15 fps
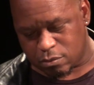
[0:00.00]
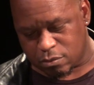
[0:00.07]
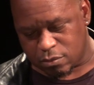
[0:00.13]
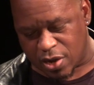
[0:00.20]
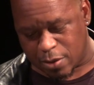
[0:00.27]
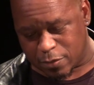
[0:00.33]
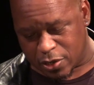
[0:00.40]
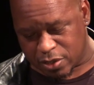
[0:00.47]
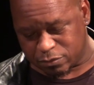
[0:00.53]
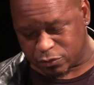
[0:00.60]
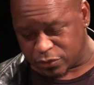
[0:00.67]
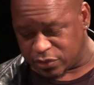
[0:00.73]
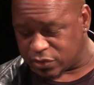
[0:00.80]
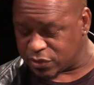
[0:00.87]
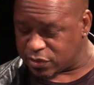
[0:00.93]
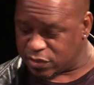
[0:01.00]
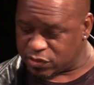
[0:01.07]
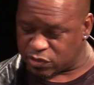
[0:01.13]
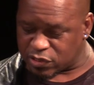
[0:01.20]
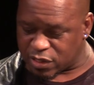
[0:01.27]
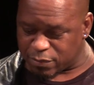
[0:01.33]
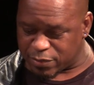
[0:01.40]
My mom treats a
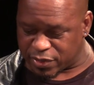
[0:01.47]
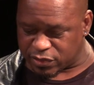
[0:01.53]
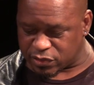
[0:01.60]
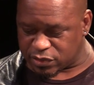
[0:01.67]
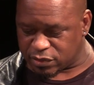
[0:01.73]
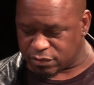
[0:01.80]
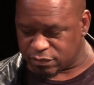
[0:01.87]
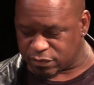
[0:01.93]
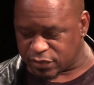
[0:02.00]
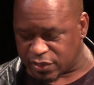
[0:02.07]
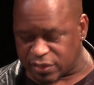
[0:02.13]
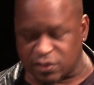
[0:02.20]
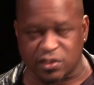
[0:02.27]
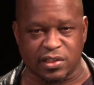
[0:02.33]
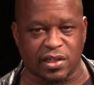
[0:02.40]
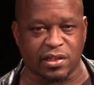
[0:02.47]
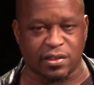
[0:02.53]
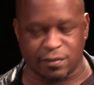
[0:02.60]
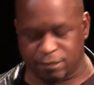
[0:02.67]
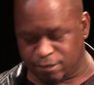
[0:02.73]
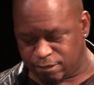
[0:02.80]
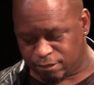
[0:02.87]
gunshot patient, gets
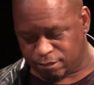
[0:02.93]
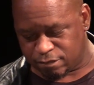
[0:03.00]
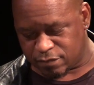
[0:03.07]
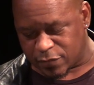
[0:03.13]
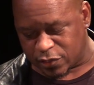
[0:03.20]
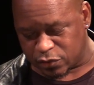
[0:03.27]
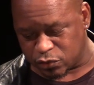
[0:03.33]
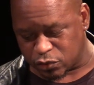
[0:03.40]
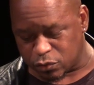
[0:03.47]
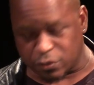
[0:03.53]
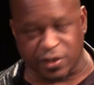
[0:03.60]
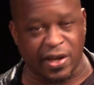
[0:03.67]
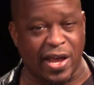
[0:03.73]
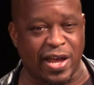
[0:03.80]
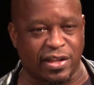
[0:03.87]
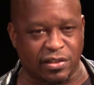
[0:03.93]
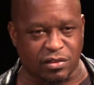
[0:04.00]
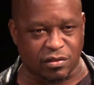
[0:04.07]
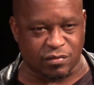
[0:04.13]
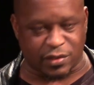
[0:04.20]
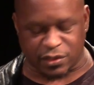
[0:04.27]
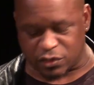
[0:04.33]
sick, and her story
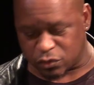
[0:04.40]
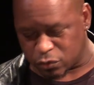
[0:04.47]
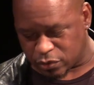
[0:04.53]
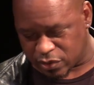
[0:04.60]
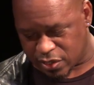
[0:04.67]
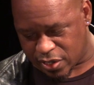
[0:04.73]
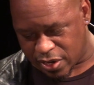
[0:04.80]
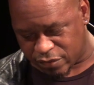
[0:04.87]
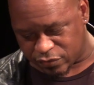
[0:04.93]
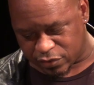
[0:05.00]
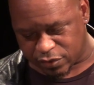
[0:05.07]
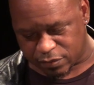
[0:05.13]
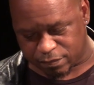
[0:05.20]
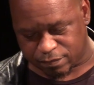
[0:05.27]
ends very shortly after.